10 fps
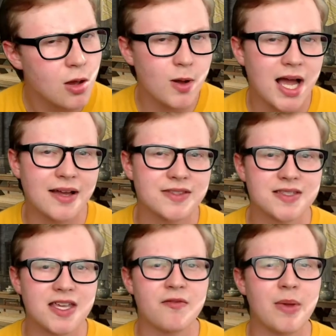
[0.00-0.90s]
We'll have to
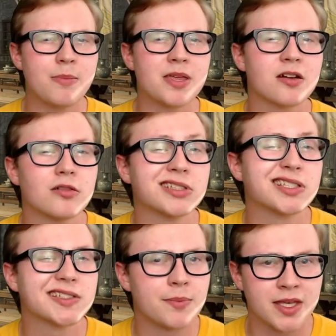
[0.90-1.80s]
see if maybe they're holding
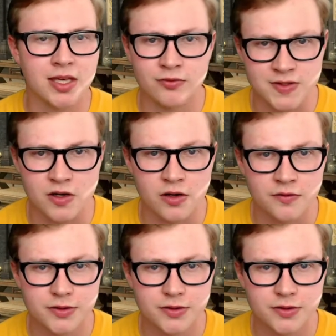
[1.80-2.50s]
something in reserve.